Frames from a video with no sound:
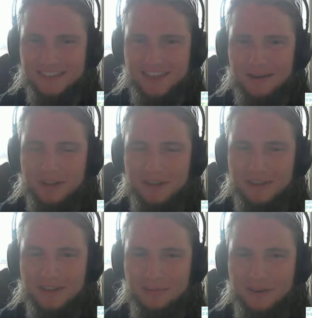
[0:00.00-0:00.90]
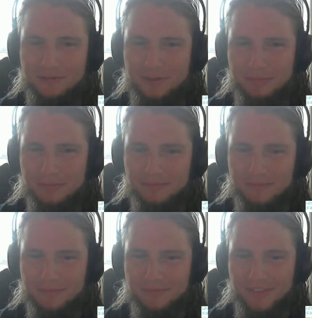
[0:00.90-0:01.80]
coming
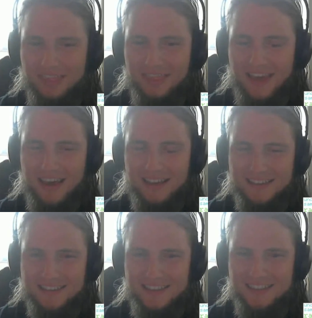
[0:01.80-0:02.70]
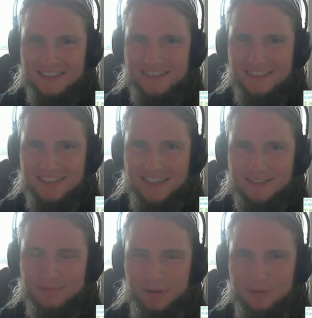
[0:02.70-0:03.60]
from that,
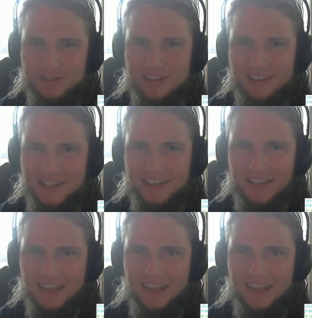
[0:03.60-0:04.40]
it's mostly